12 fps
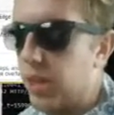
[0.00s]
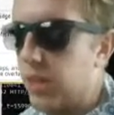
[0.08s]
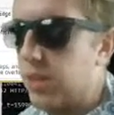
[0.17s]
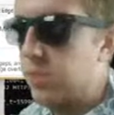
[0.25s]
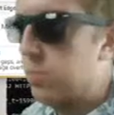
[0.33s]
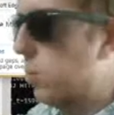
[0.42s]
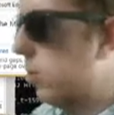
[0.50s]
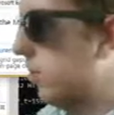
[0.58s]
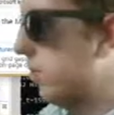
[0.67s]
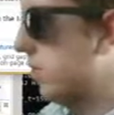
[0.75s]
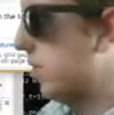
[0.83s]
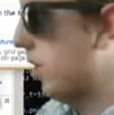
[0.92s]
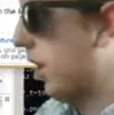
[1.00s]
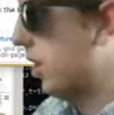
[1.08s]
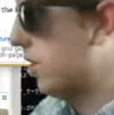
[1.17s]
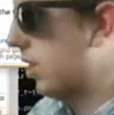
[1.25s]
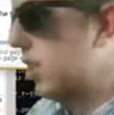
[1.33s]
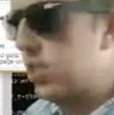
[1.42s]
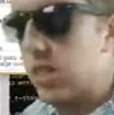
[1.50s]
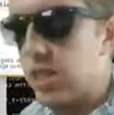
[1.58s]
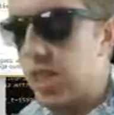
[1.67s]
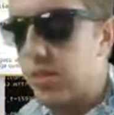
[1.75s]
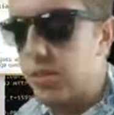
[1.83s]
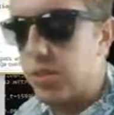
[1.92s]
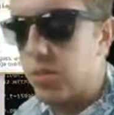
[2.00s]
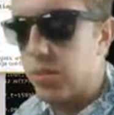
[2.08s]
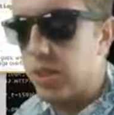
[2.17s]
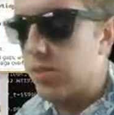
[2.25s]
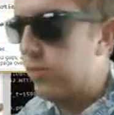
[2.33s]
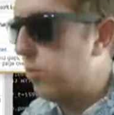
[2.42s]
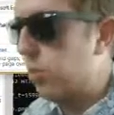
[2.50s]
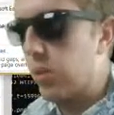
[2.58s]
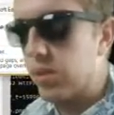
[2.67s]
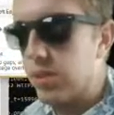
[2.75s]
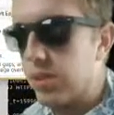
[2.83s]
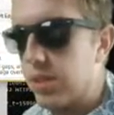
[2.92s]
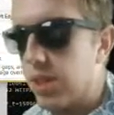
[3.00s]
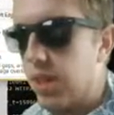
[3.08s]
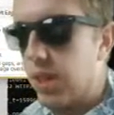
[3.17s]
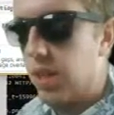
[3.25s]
It's more of like a teaching level to reinforce